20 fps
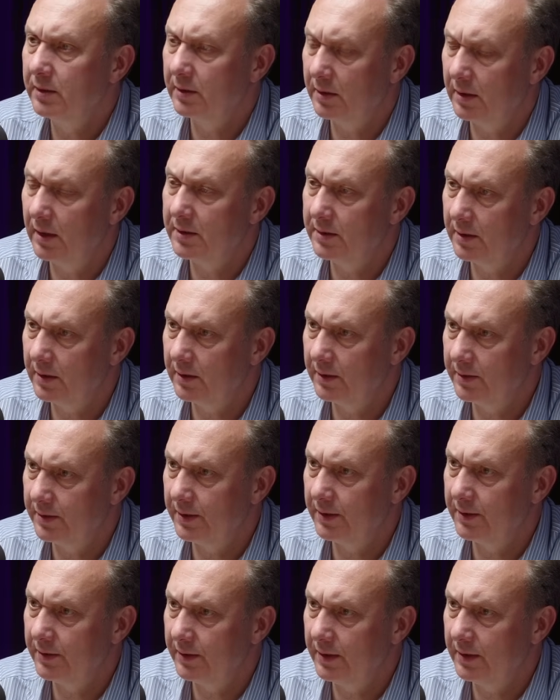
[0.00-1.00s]
classical
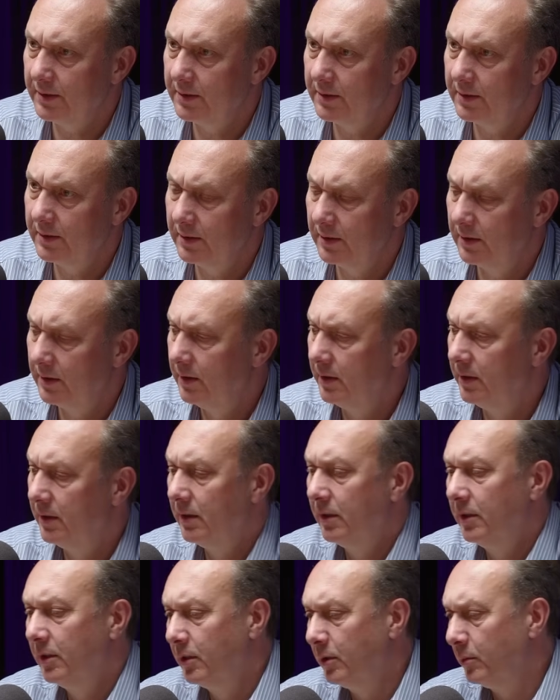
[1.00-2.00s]
cigarettes,
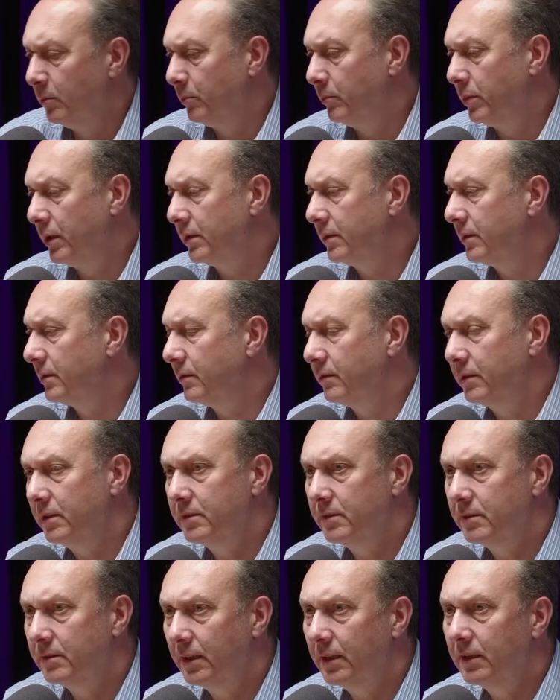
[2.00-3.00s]
but
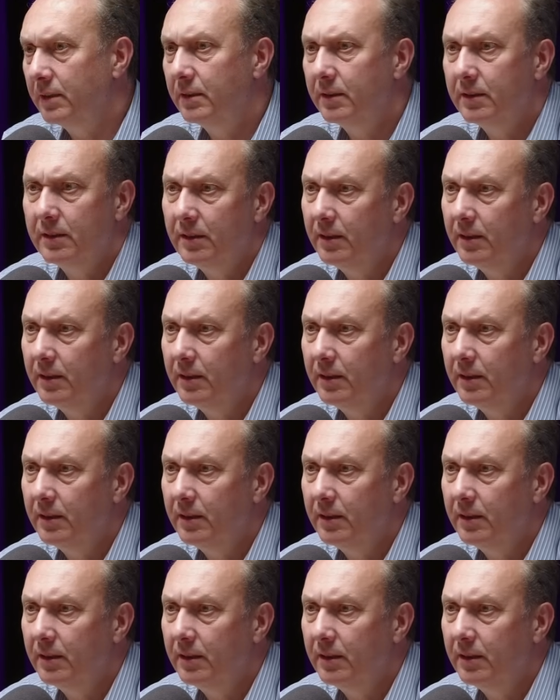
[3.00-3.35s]
restrict